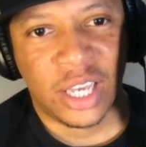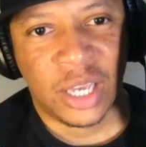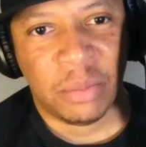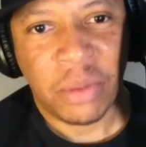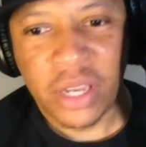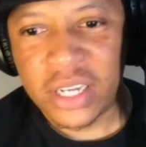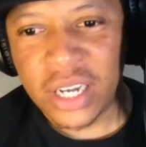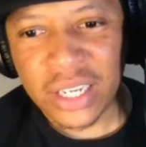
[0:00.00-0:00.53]

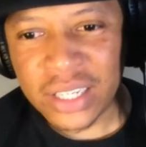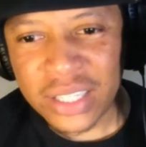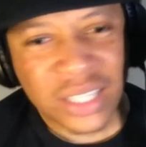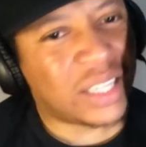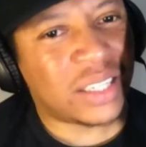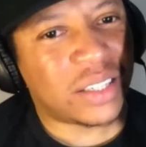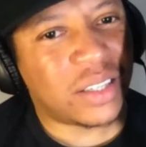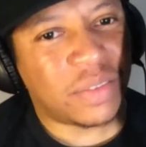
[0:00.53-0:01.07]
Because
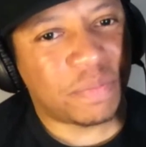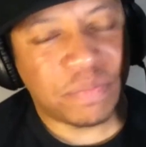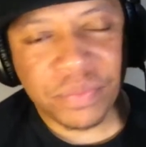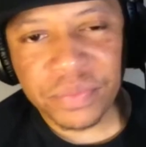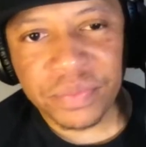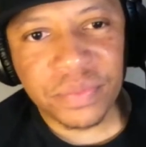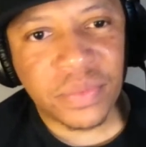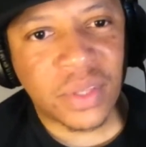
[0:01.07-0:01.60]
it.
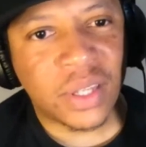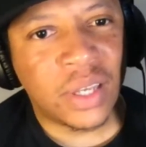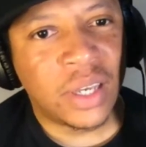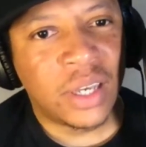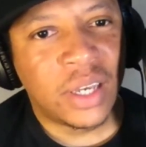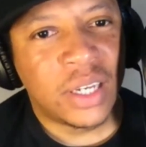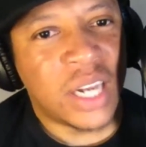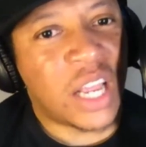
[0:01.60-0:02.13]

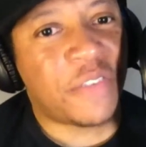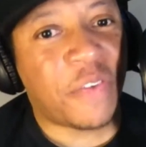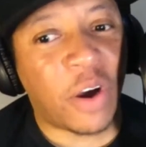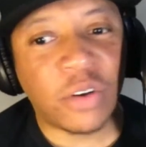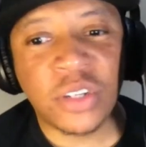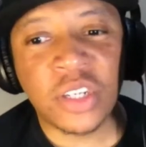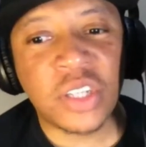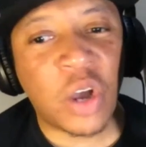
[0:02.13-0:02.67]
These
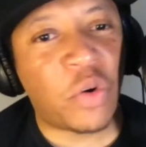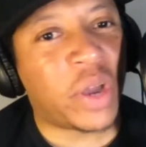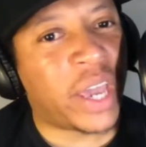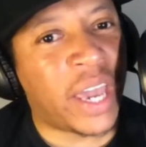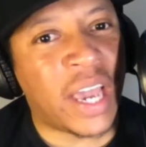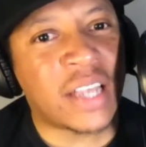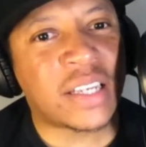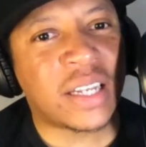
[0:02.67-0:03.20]
folks are so
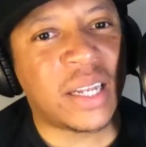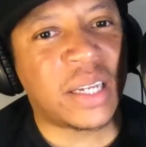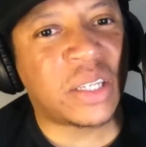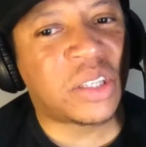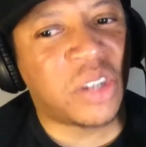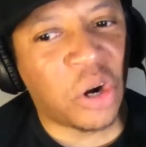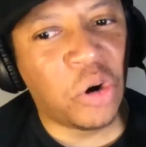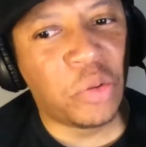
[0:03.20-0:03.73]
easily
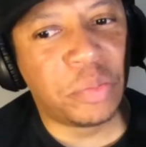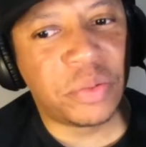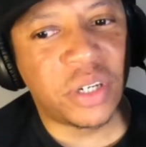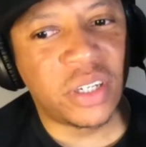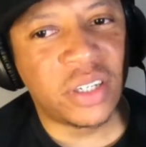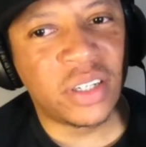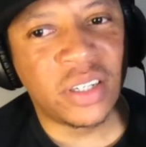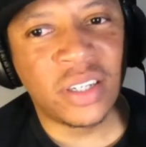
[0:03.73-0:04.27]
duped.
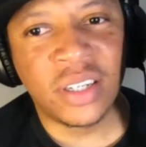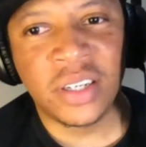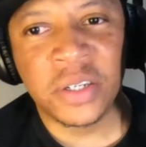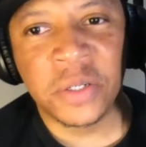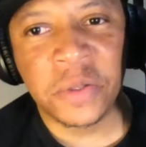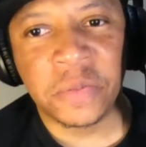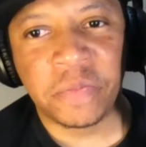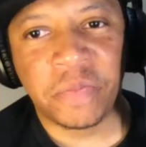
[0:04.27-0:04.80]

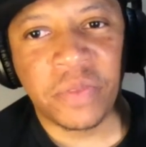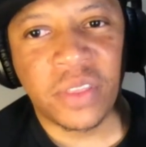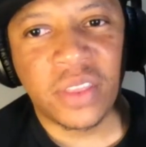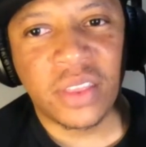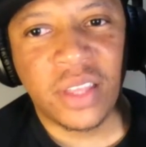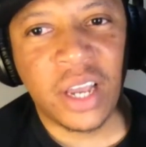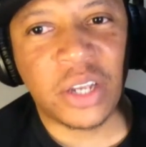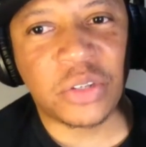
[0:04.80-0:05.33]

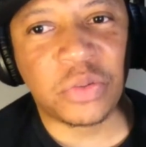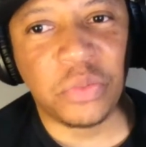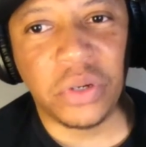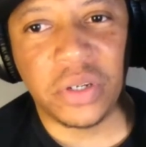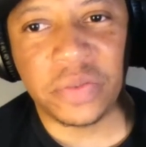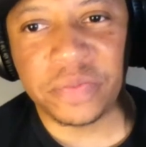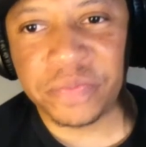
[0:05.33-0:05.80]
This one.